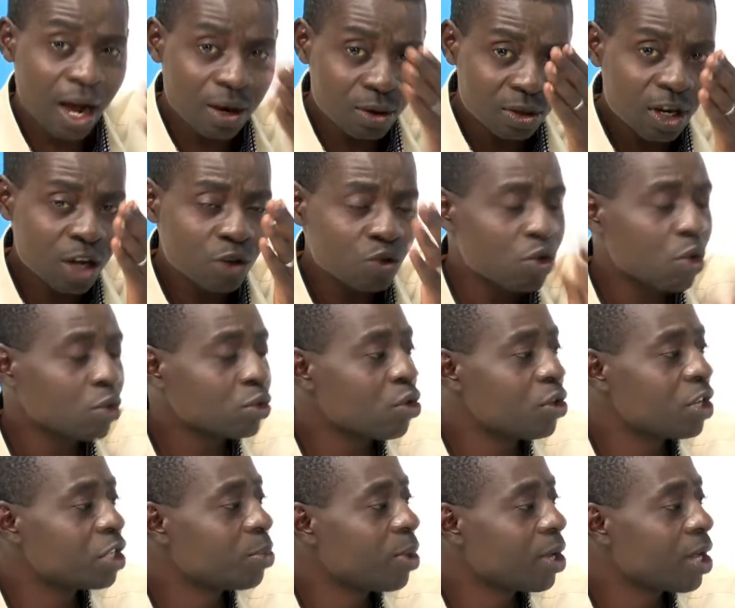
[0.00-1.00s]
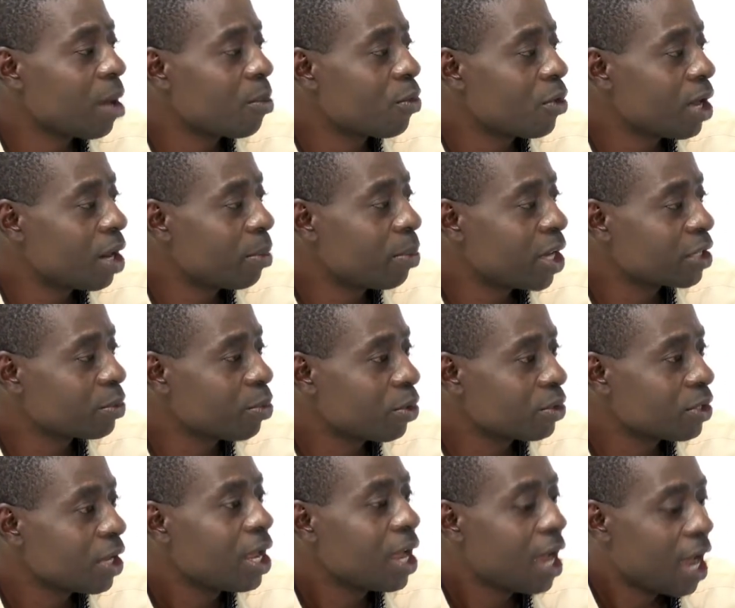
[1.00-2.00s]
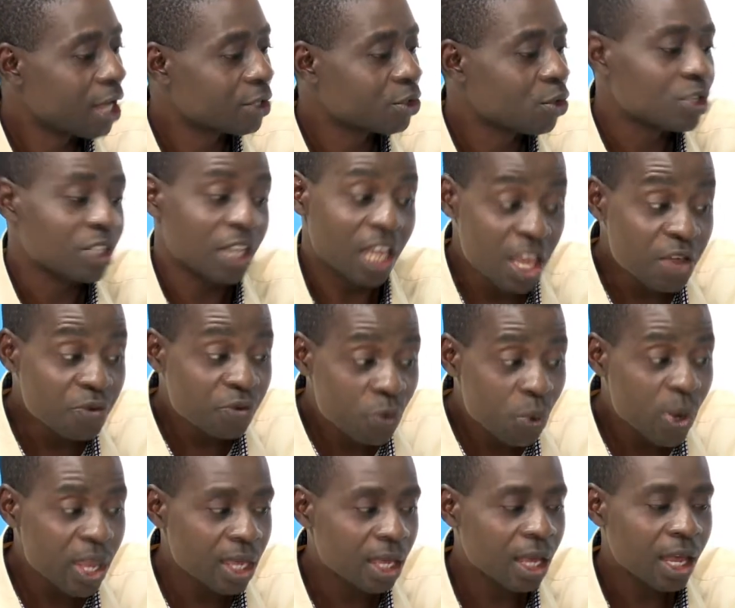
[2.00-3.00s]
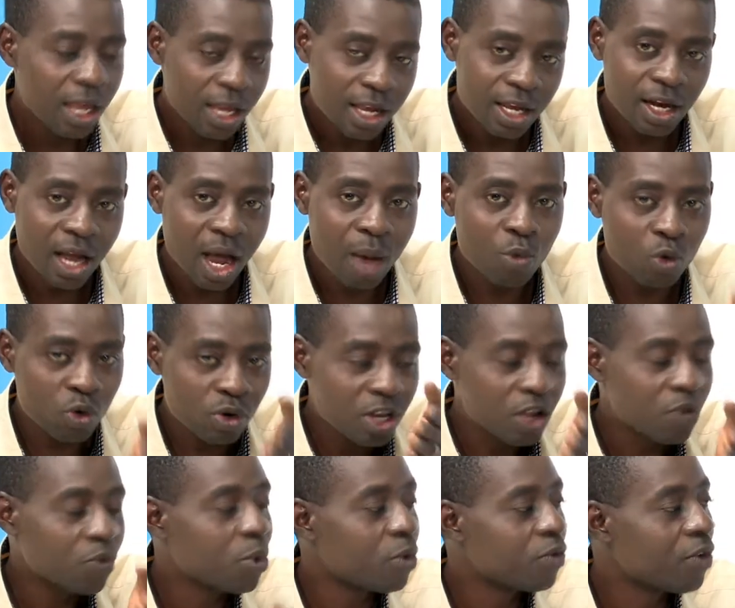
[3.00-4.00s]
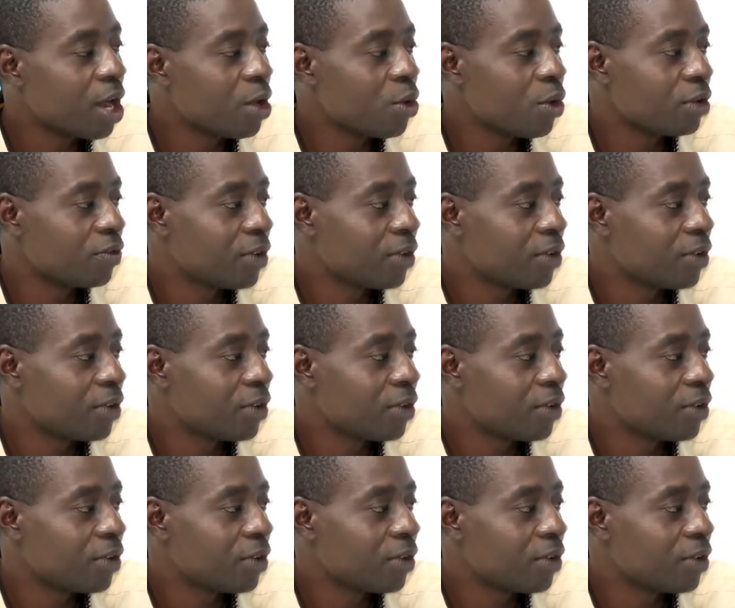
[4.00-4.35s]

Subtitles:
They should also respect Cameroonian passport as such. If we in Cameroon, if we value it,